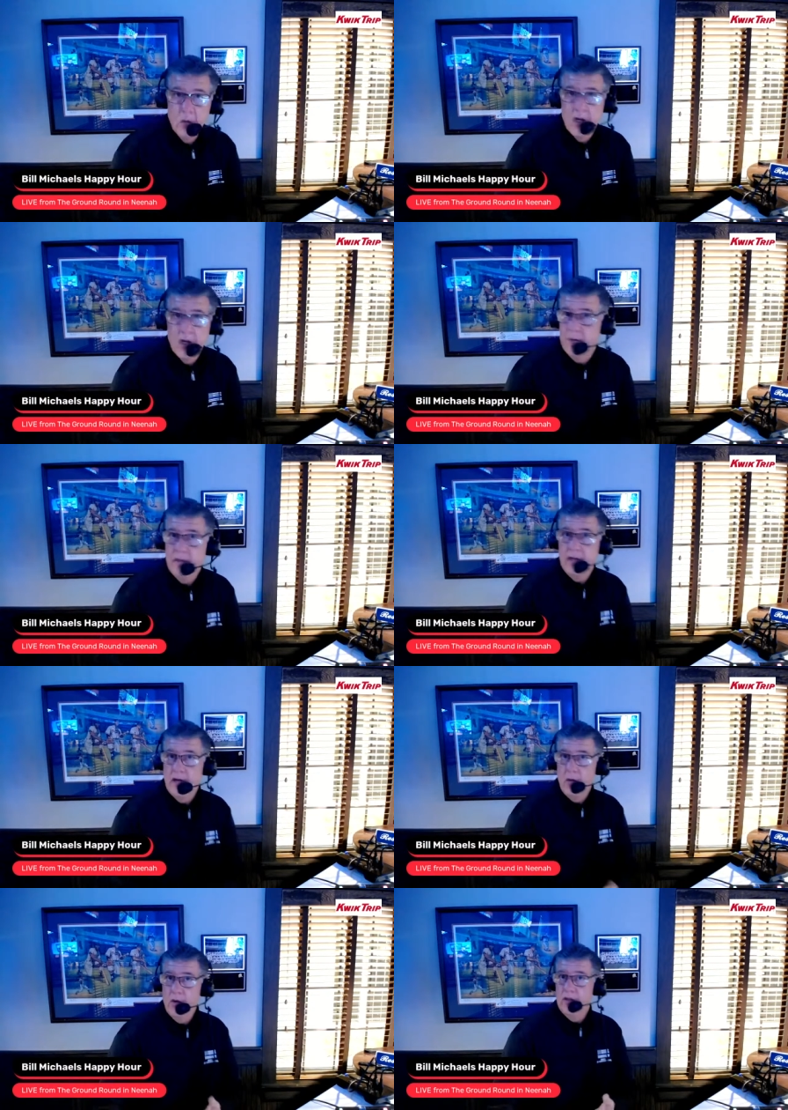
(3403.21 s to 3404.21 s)
we're going to be
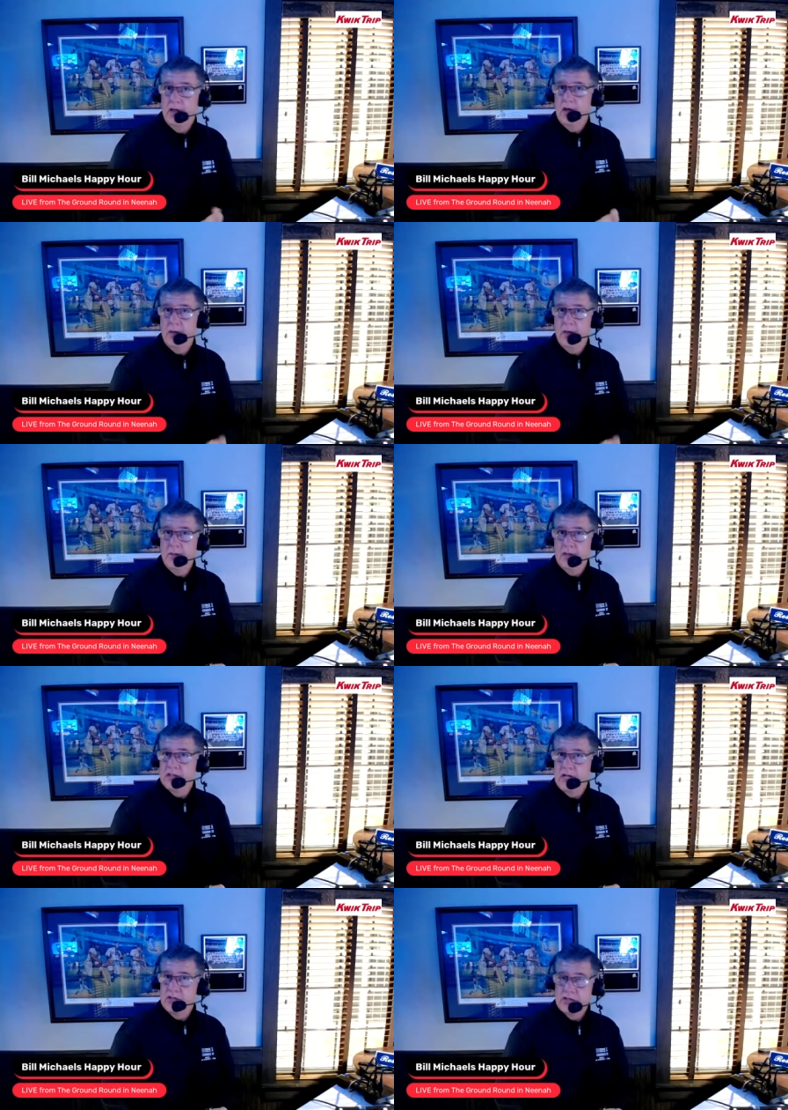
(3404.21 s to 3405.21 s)
one of the big
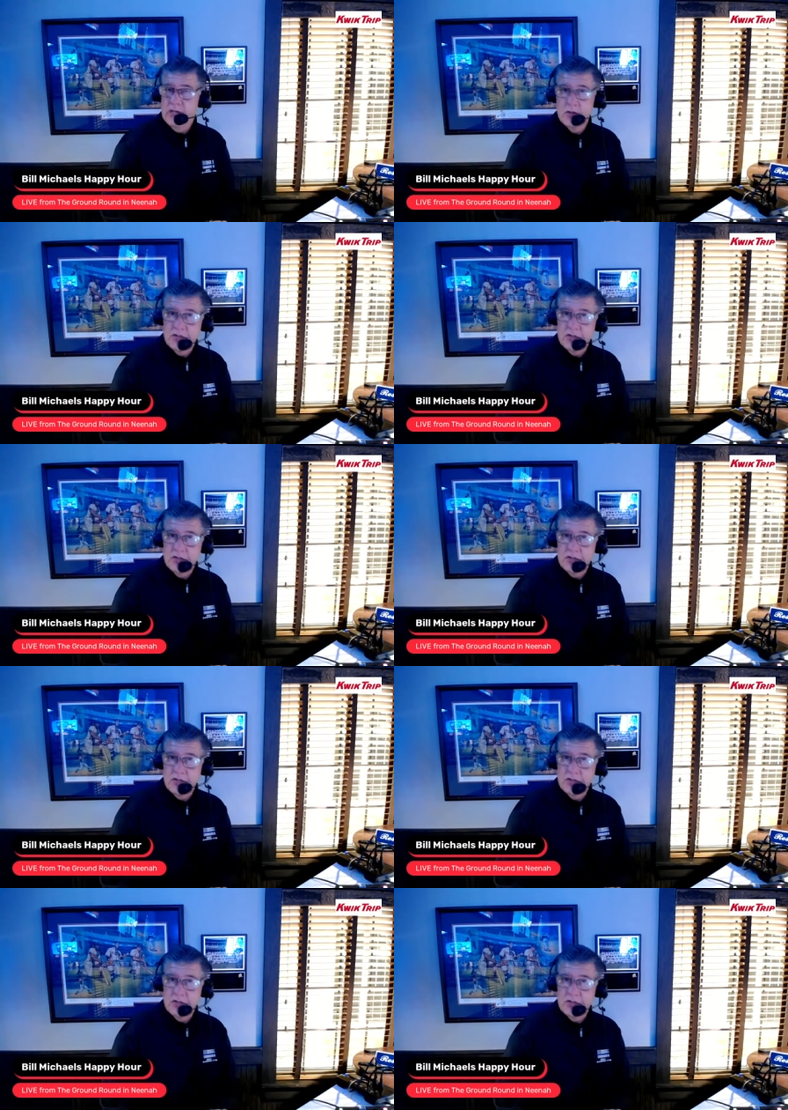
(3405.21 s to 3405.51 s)
station center